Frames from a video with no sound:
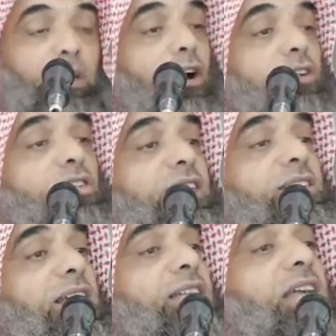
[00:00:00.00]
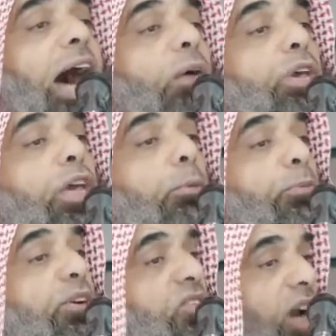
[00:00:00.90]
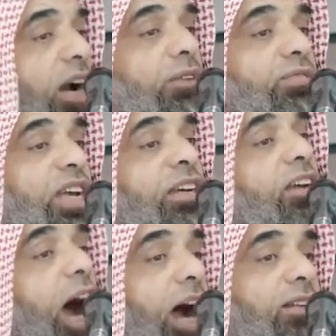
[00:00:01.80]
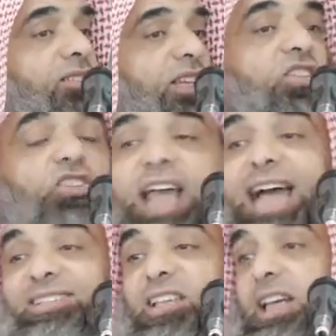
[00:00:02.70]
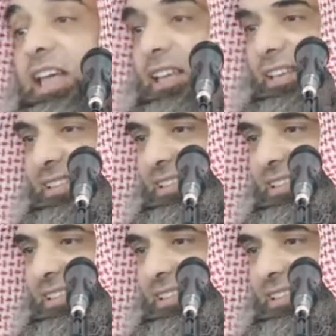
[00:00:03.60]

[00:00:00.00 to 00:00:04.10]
Because this is how he preserves and guards his chastity.